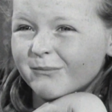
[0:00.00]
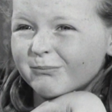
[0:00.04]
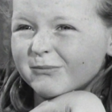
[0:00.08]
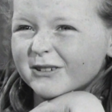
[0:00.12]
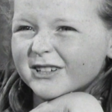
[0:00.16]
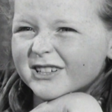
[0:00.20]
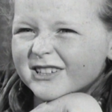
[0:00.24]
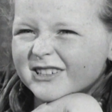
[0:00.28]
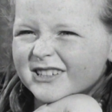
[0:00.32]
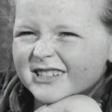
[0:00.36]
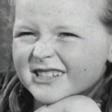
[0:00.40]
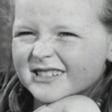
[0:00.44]

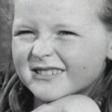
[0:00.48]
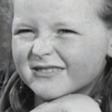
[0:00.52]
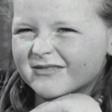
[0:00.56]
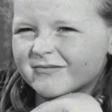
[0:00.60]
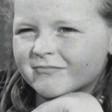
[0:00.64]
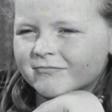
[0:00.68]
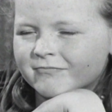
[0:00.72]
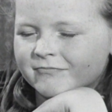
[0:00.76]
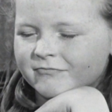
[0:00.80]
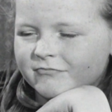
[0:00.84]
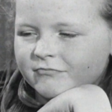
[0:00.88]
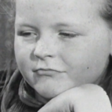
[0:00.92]
Because
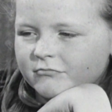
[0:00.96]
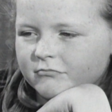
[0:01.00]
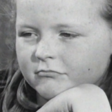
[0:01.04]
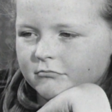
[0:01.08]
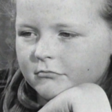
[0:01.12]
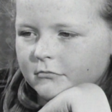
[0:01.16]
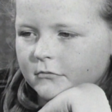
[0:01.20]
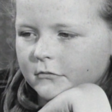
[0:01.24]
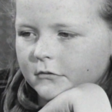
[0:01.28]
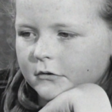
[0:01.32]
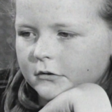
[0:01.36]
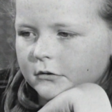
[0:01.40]

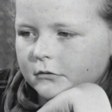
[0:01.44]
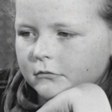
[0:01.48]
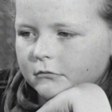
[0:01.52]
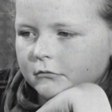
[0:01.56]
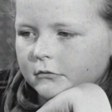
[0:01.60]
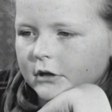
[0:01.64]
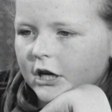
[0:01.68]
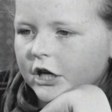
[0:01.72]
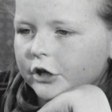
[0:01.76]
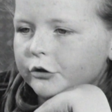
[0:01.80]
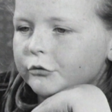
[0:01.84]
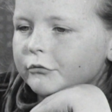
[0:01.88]

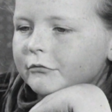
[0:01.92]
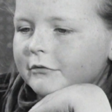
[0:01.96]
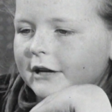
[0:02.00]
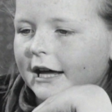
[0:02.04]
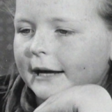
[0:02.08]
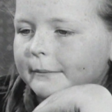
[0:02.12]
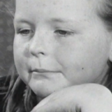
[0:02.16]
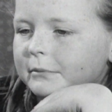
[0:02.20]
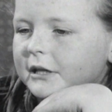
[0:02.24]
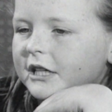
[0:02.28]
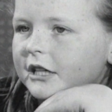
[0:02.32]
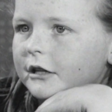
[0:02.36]
I don't
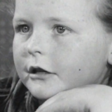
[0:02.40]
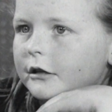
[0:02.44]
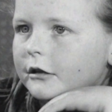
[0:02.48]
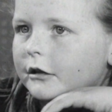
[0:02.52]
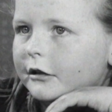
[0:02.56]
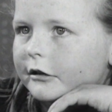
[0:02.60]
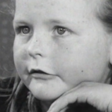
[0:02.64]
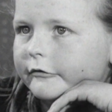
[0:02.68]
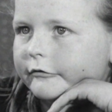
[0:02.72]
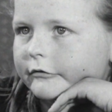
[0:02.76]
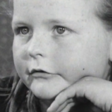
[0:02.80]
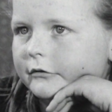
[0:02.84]
like being in
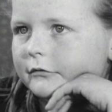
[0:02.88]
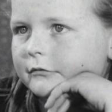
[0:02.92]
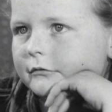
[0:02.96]
love.